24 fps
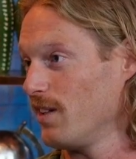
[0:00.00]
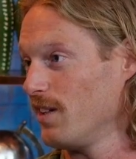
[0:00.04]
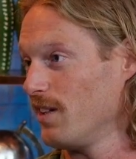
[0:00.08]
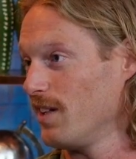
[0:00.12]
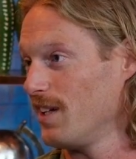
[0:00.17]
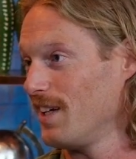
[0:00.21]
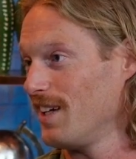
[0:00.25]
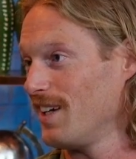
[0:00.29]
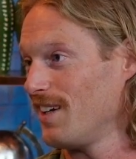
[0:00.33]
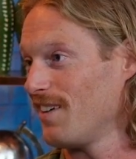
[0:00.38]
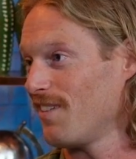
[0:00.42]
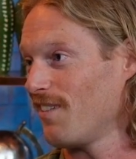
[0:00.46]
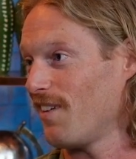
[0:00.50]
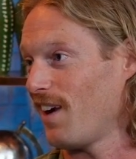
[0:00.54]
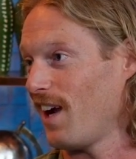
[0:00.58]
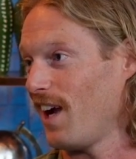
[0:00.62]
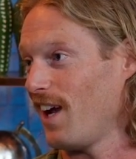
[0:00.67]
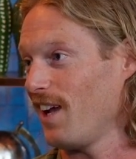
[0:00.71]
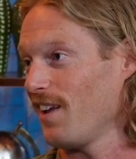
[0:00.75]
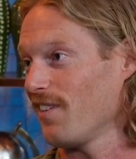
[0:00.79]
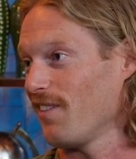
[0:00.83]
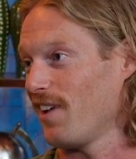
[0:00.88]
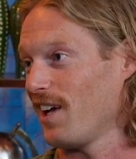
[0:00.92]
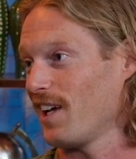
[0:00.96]
it,
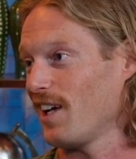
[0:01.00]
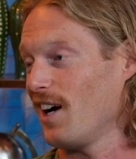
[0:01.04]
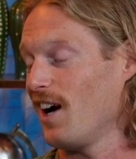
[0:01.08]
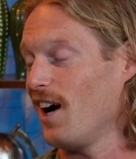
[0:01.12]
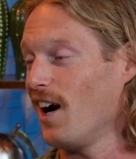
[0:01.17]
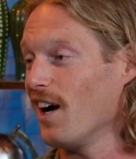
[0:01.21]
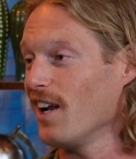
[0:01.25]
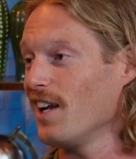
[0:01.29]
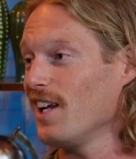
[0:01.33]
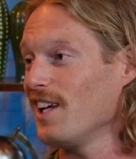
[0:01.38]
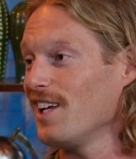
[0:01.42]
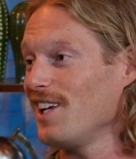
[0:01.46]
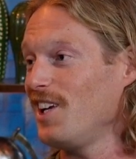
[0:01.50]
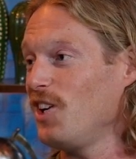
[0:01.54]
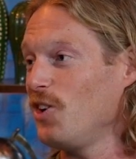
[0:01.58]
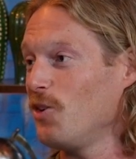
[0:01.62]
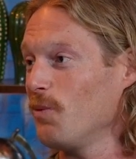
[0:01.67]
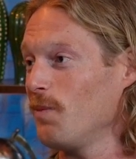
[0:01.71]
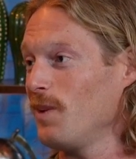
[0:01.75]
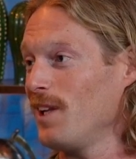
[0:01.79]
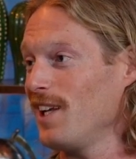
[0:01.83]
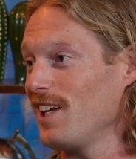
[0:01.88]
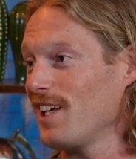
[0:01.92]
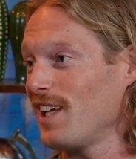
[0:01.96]
right? Like hunting,
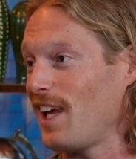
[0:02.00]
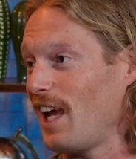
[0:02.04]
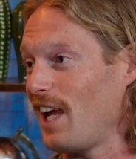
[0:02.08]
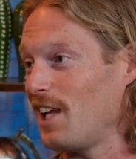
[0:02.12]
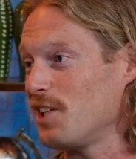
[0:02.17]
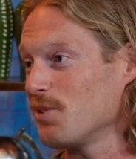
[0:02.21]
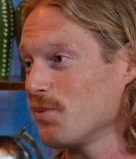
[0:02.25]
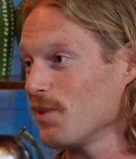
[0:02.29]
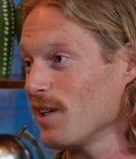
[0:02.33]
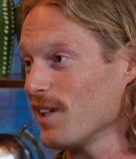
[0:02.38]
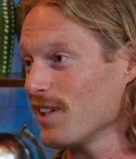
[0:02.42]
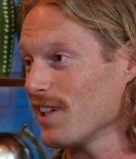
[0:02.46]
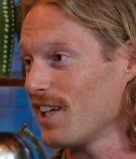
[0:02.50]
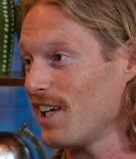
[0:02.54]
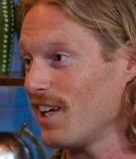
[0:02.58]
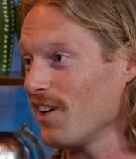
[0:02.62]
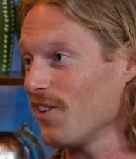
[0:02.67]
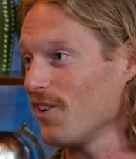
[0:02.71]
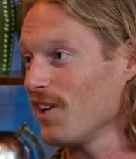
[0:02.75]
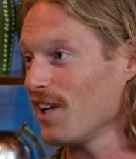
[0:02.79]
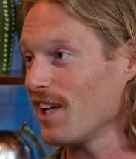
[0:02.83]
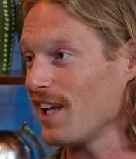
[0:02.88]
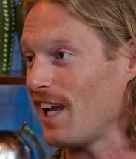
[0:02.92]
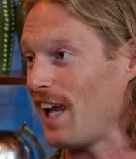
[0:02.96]
human engagement,
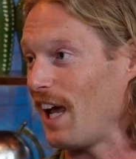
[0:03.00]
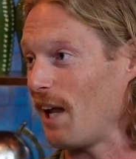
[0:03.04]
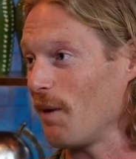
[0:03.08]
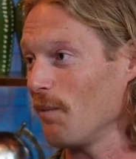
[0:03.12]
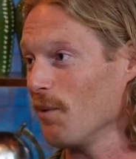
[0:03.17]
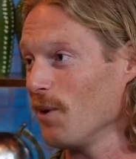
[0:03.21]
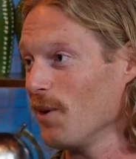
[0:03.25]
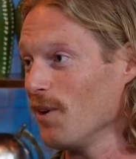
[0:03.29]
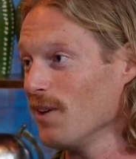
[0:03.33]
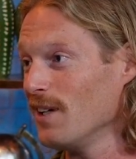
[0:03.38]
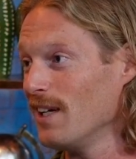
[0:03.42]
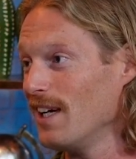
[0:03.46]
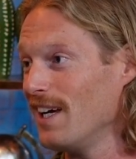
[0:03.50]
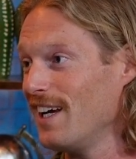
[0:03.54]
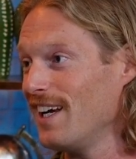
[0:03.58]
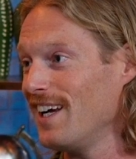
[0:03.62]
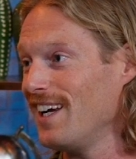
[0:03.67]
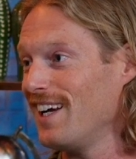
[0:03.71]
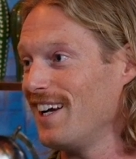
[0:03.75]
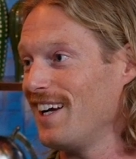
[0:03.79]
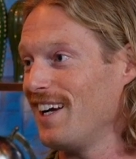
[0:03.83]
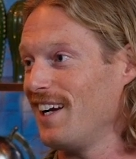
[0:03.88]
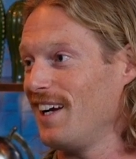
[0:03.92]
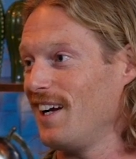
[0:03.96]
killing an animal
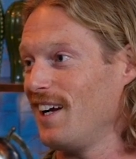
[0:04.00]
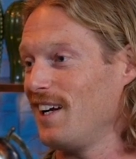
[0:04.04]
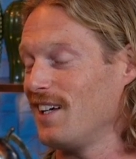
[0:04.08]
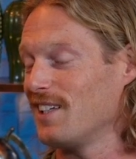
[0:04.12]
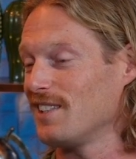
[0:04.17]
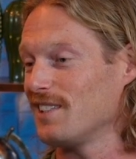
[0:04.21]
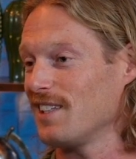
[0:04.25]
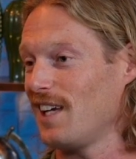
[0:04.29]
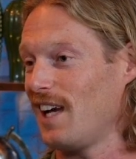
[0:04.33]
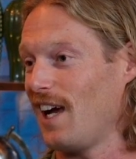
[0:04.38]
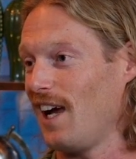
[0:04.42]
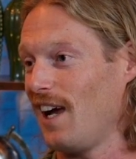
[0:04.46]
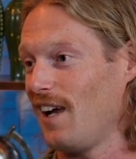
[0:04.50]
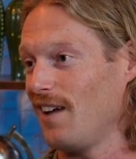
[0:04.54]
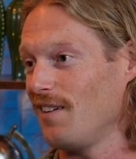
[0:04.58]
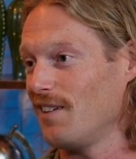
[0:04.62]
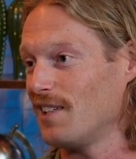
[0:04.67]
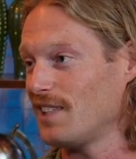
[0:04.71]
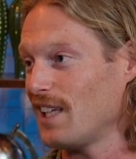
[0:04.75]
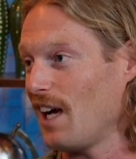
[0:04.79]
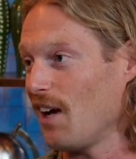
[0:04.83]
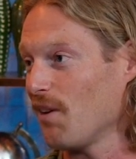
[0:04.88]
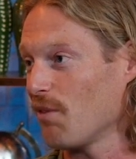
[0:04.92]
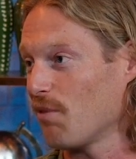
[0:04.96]

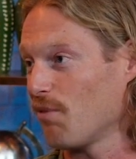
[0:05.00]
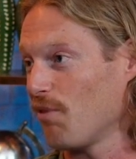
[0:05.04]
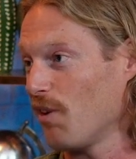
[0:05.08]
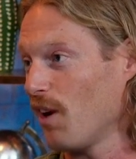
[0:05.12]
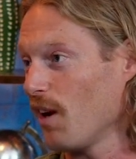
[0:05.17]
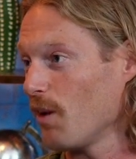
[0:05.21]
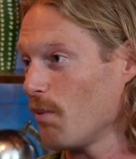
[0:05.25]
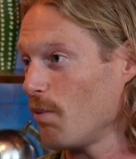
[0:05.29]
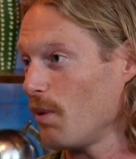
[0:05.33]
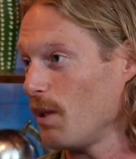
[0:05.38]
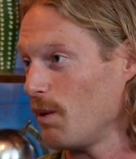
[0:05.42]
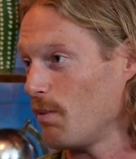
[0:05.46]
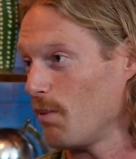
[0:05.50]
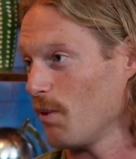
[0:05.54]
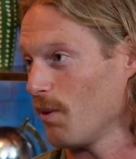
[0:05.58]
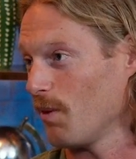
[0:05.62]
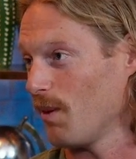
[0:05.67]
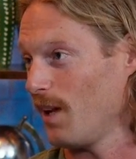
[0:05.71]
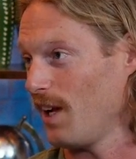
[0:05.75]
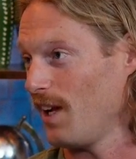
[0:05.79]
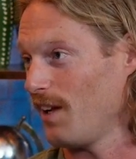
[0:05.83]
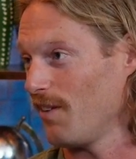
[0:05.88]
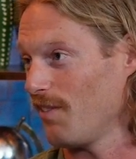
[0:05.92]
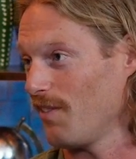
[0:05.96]
it's out in front of
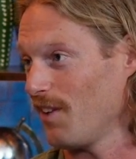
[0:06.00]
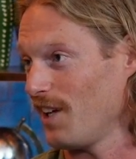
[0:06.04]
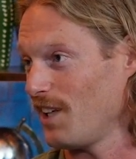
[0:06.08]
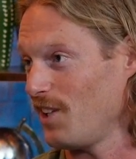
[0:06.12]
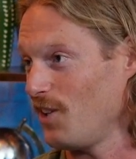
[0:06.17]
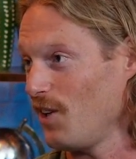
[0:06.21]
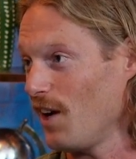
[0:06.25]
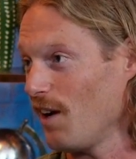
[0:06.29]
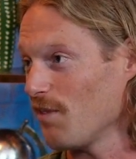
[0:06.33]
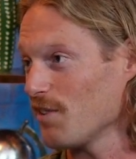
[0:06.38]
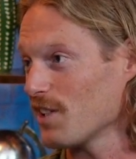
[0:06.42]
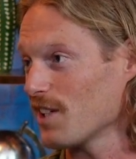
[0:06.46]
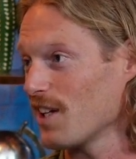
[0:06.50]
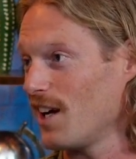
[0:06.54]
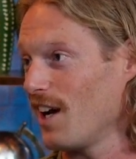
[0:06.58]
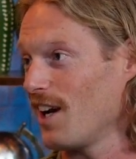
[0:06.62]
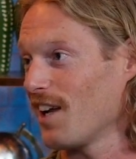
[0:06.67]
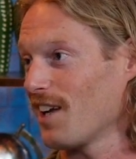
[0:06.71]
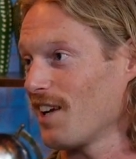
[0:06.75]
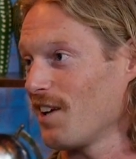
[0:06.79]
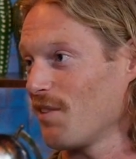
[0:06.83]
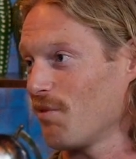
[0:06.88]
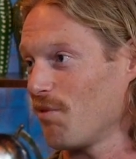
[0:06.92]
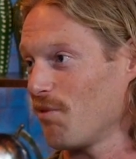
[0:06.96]
people, right? Like you have to
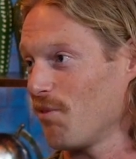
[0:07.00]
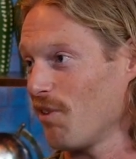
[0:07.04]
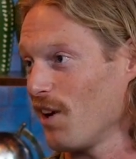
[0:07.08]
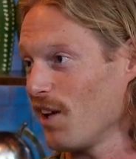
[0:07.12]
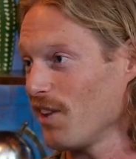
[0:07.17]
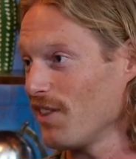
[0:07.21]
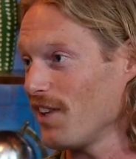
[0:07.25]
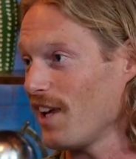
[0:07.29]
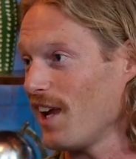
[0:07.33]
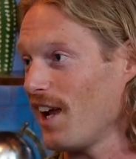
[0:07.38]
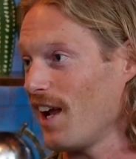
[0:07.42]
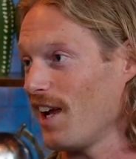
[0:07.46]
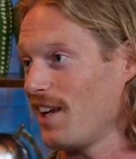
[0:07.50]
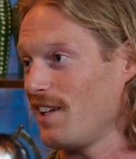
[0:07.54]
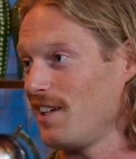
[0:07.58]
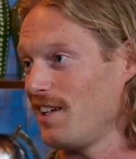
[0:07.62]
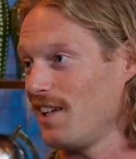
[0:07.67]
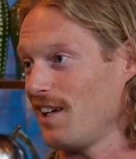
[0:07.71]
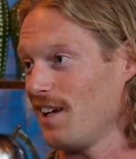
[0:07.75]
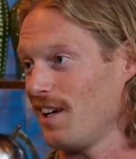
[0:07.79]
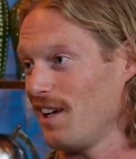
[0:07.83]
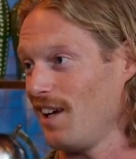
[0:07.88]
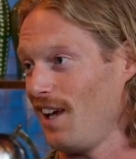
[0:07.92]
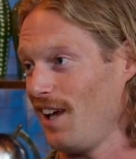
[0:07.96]
kind of confront that
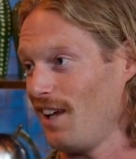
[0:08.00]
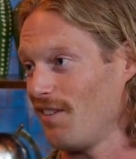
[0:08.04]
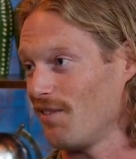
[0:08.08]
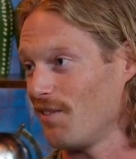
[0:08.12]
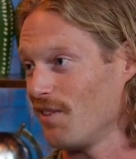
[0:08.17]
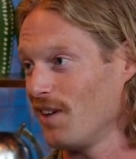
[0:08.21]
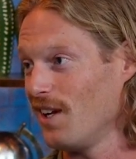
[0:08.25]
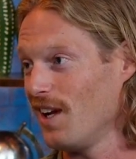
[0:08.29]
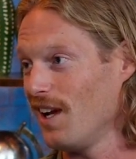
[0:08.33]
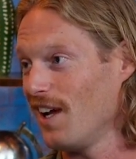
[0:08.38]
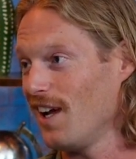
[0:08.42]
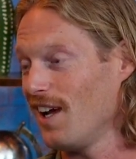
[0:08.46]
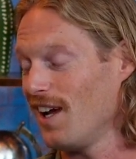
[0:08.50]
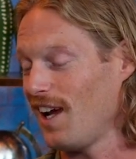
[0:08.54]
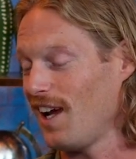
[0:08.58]
idea and